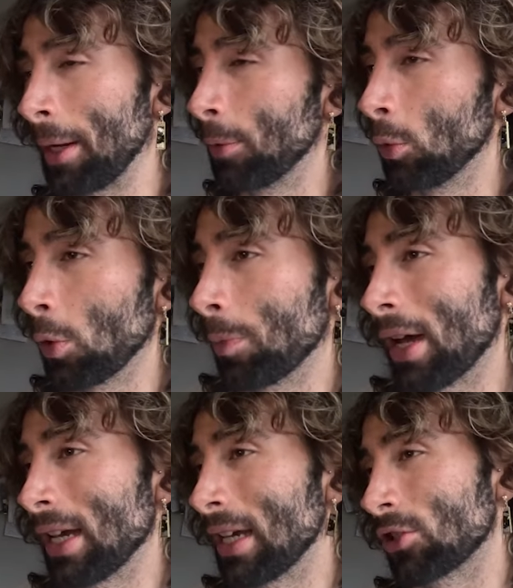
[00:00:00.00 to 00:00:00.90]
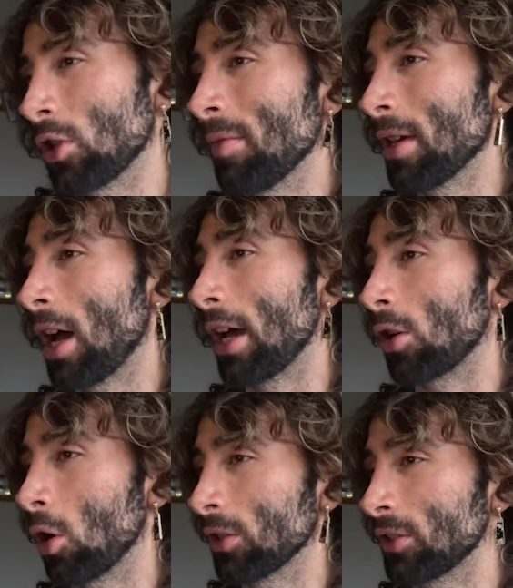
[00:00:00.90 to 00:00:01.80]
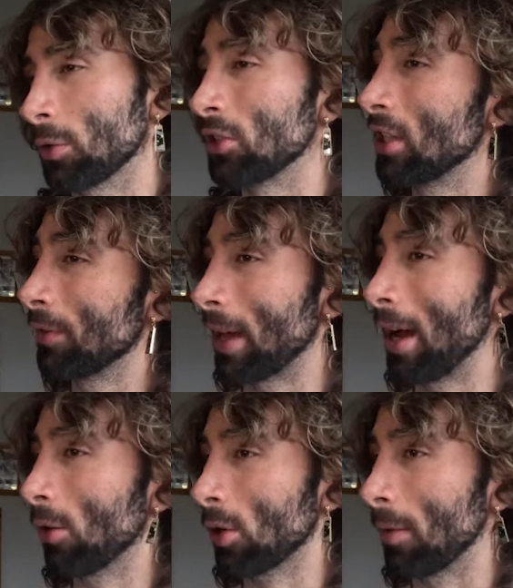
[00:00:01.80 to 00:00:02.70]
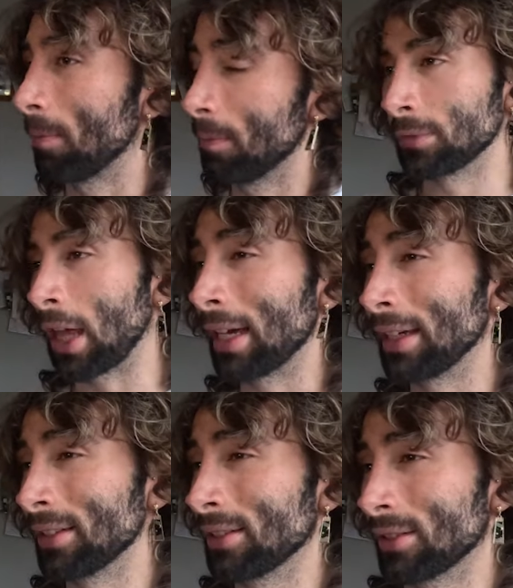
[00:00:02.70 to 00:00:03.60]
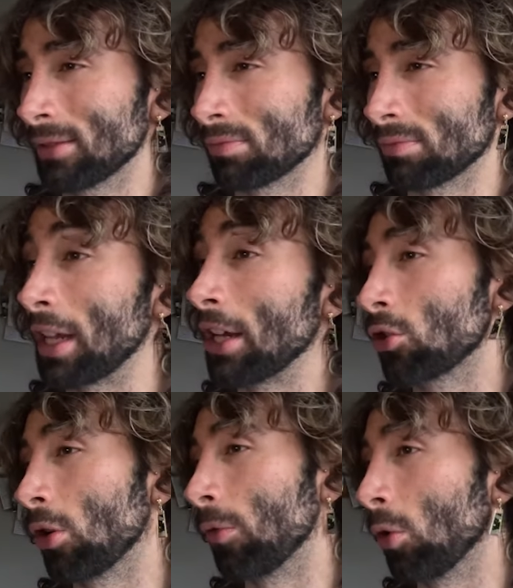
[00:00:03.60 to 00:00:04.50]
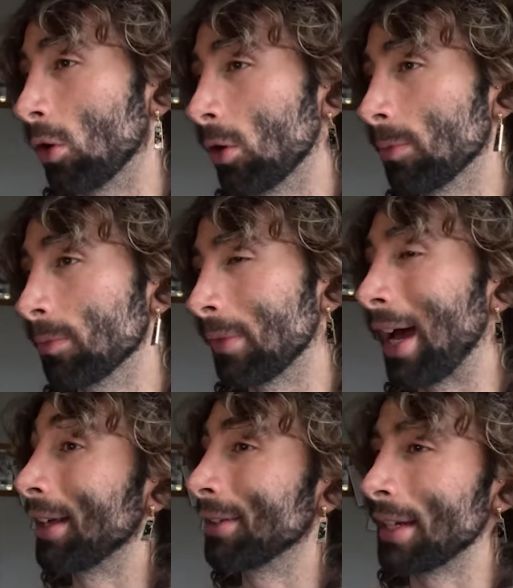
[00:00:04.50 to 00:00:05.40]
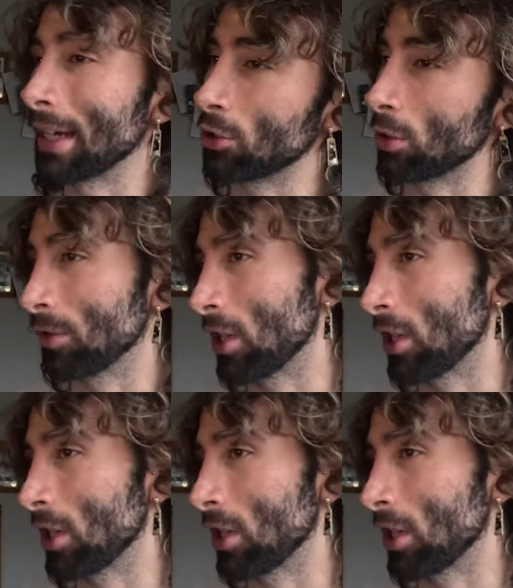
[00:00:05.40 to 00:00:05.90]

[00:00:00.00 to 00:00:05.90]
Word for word: People will pay extremely high costs to achieve that outcome. That is the nature of war, and the nature of